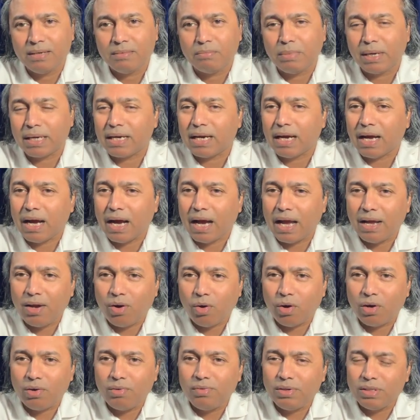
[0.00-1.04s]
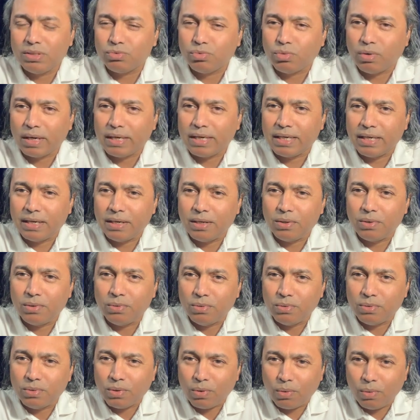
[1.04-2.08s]
but i always wanted
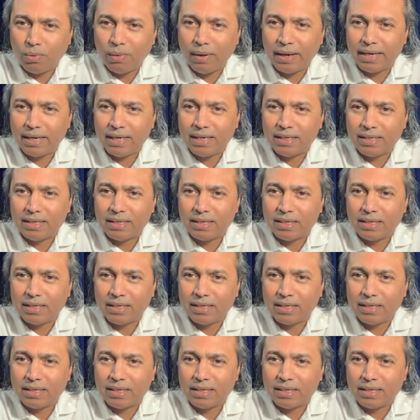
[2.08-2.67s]
to quit